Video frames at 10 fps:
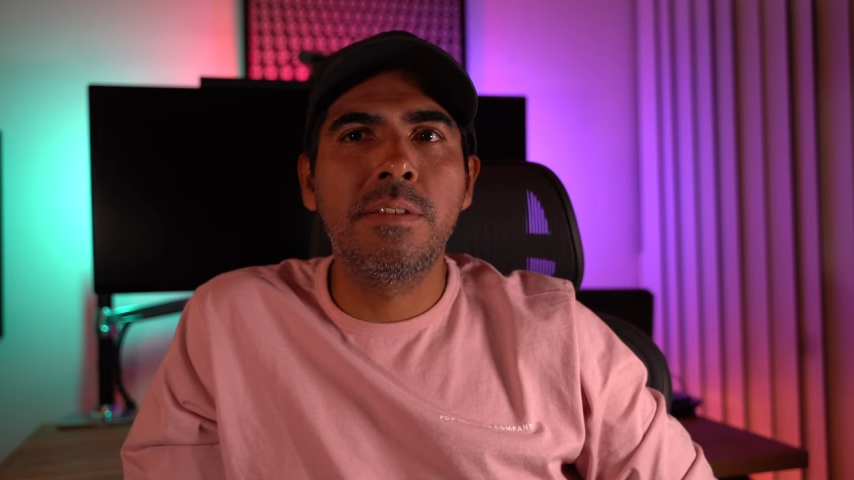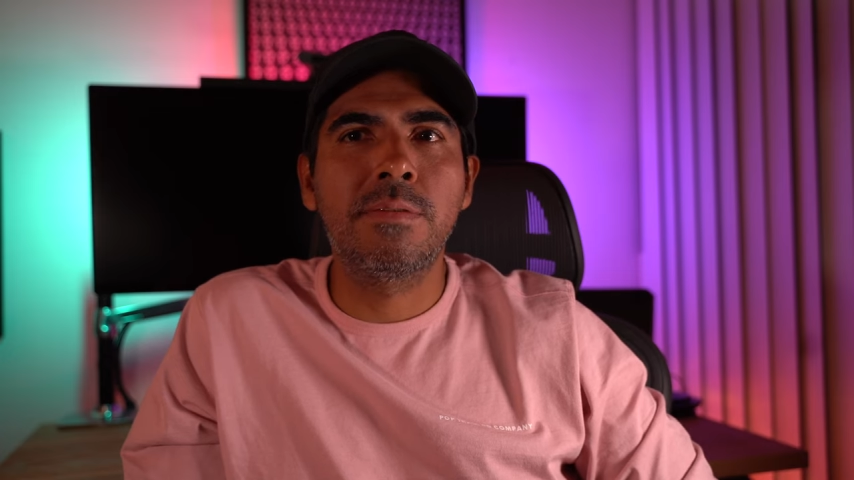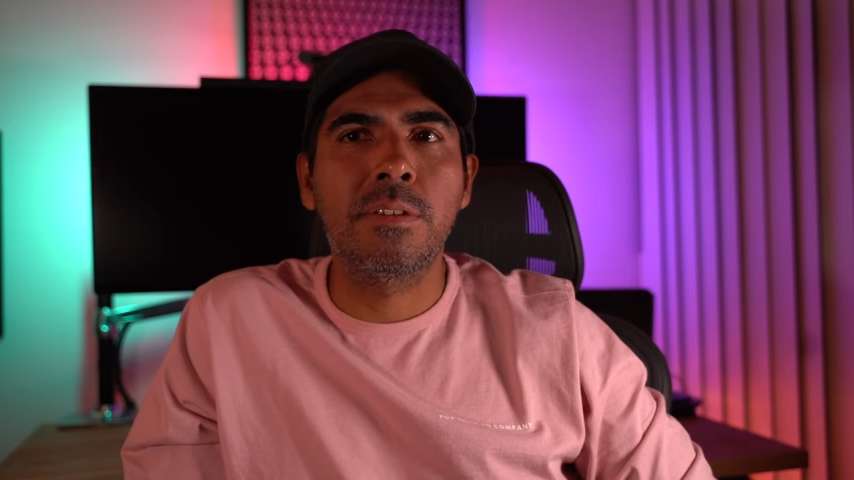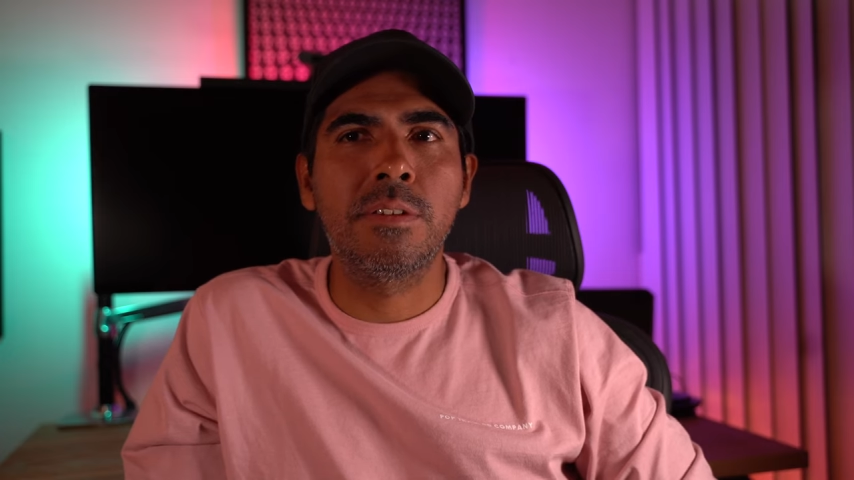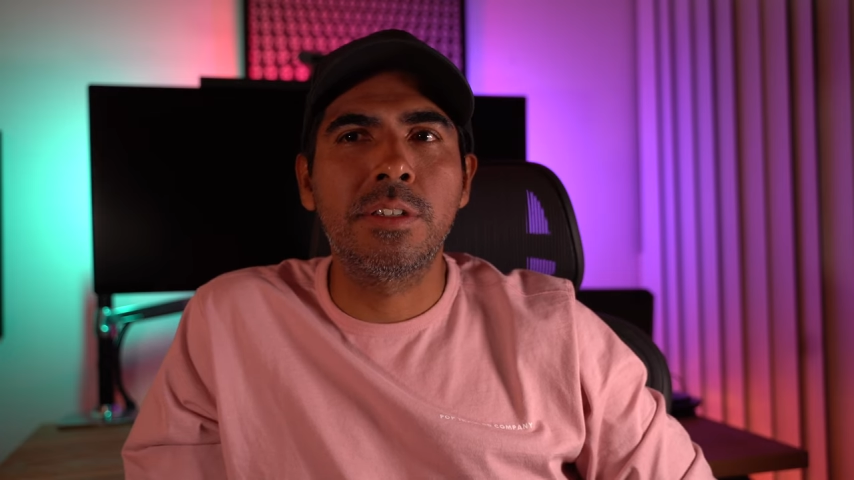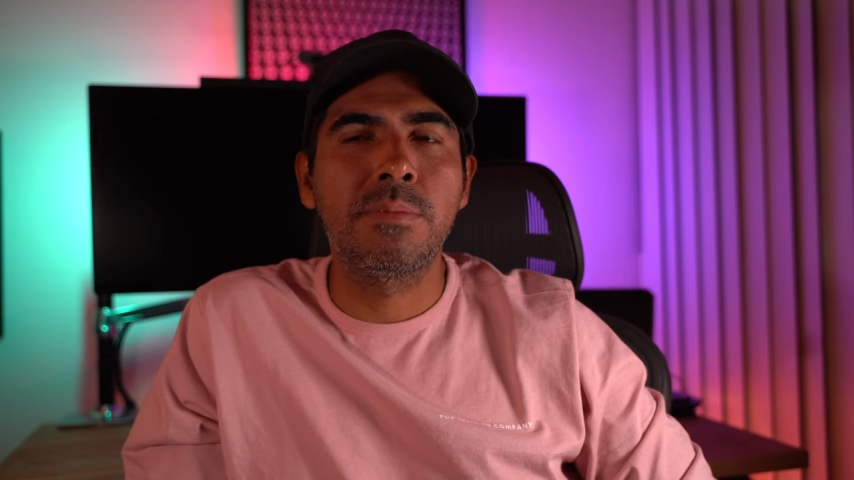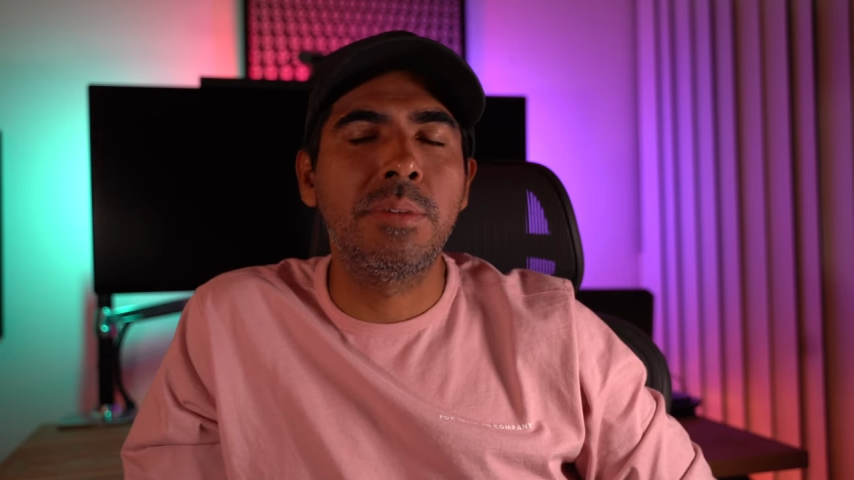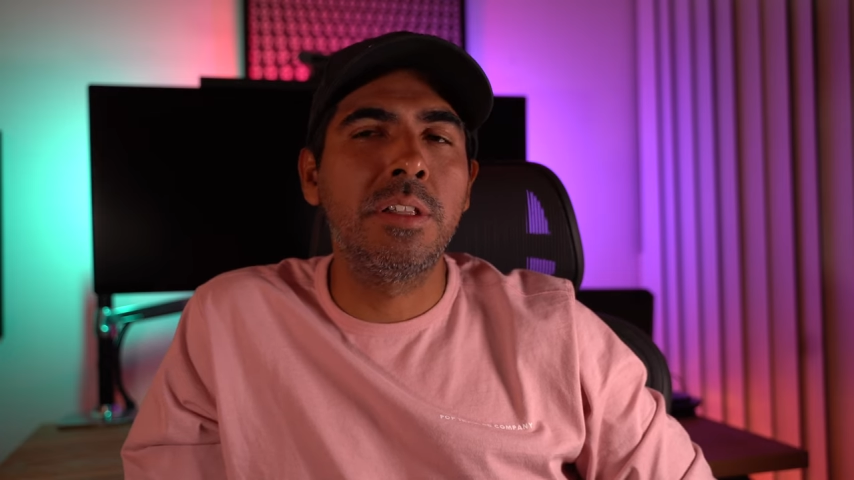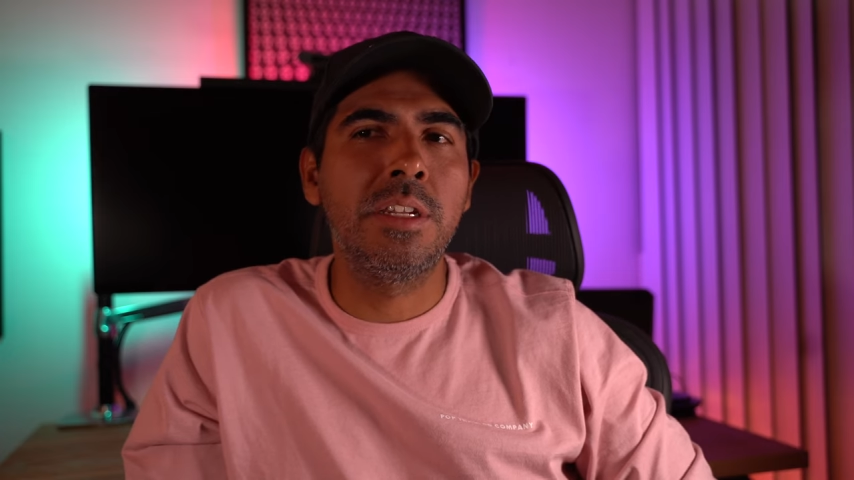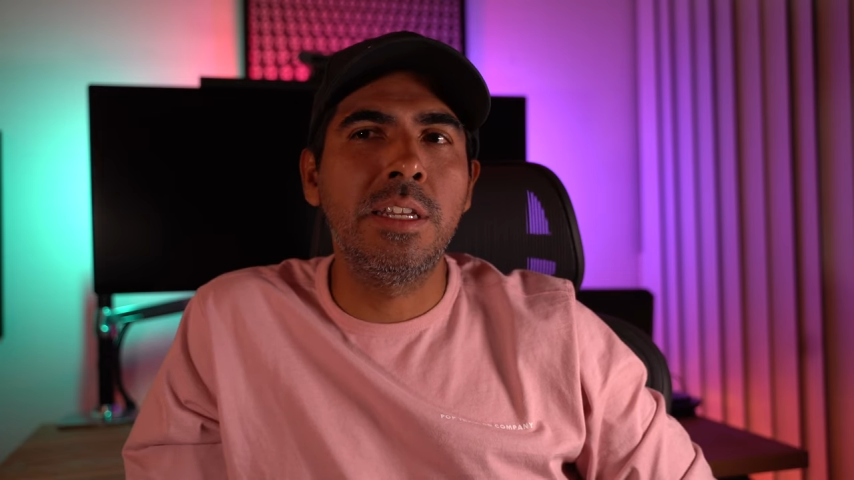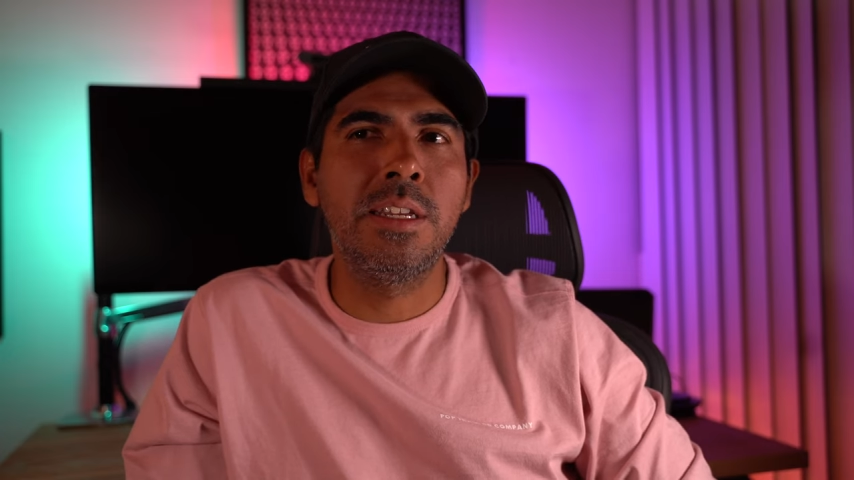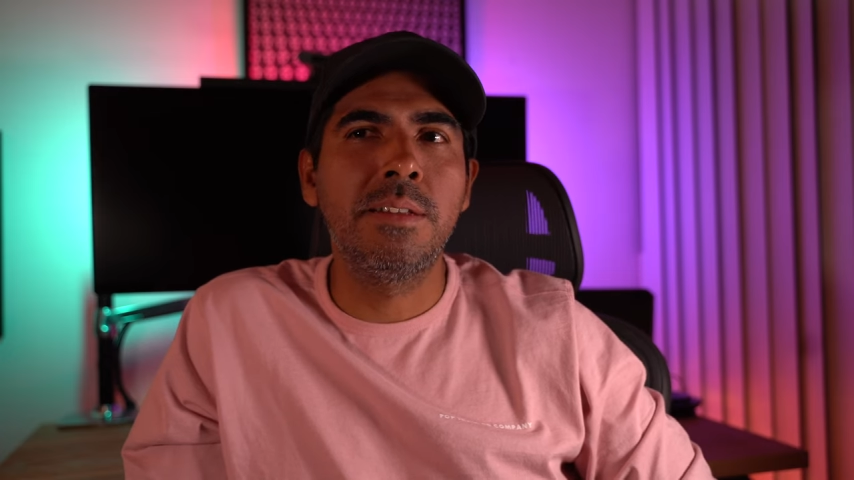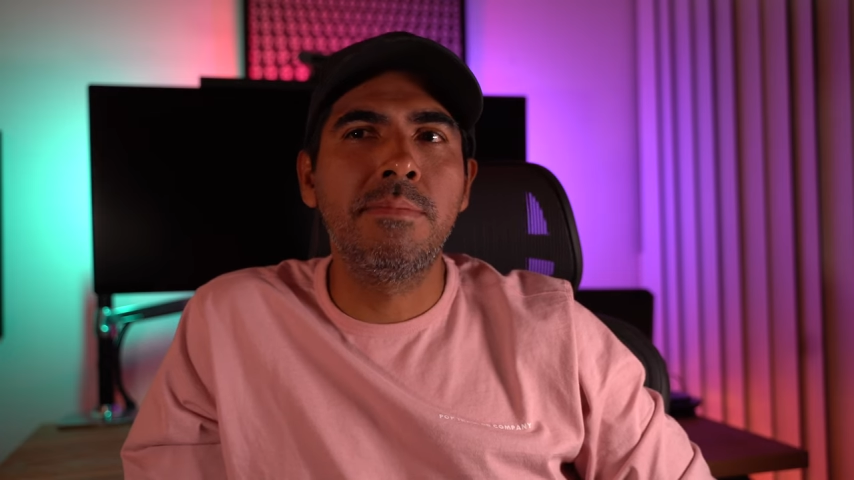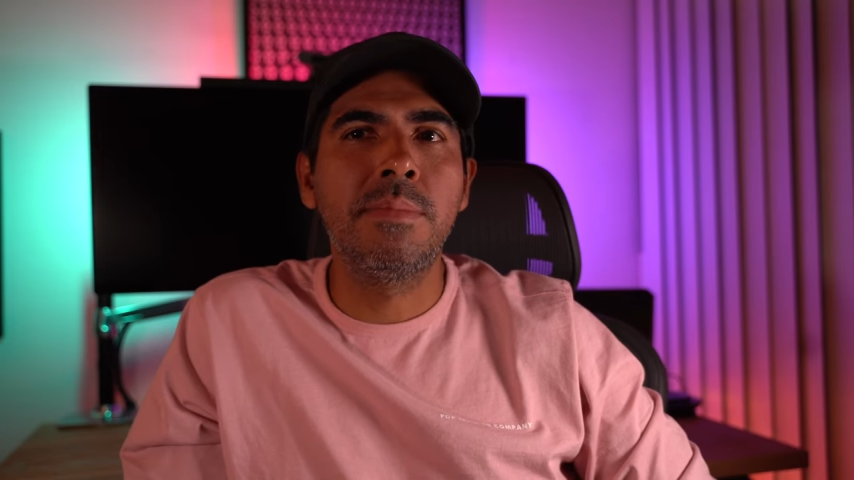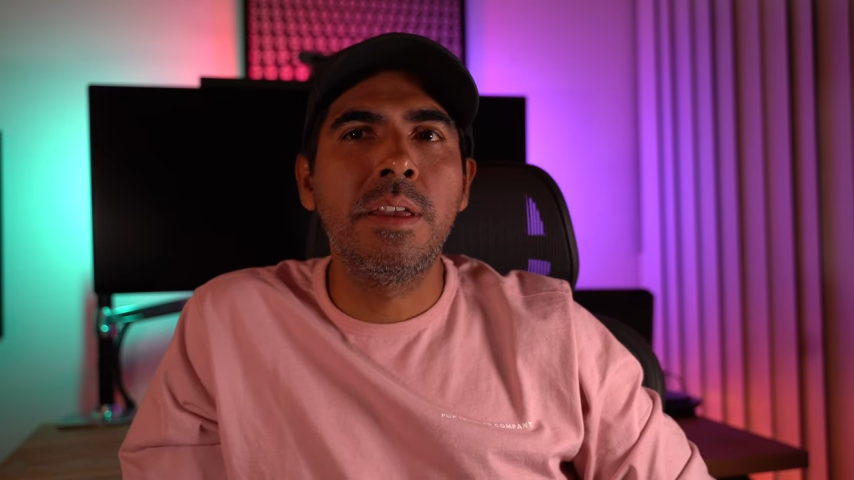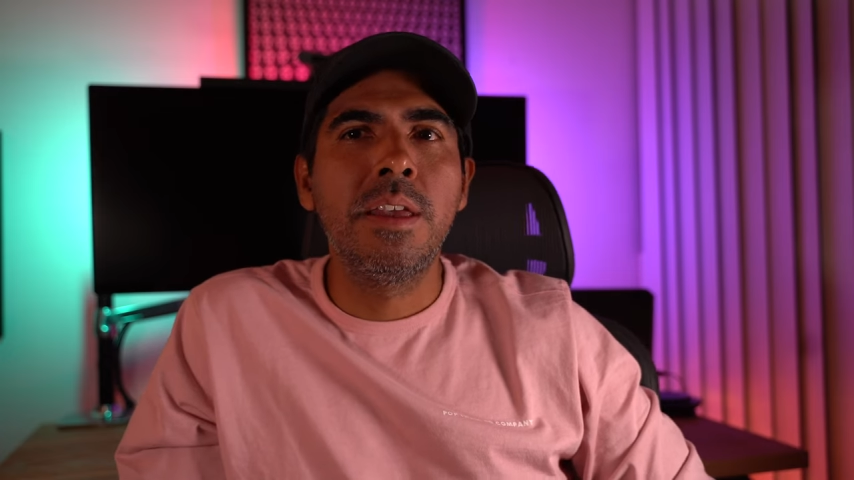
for stability and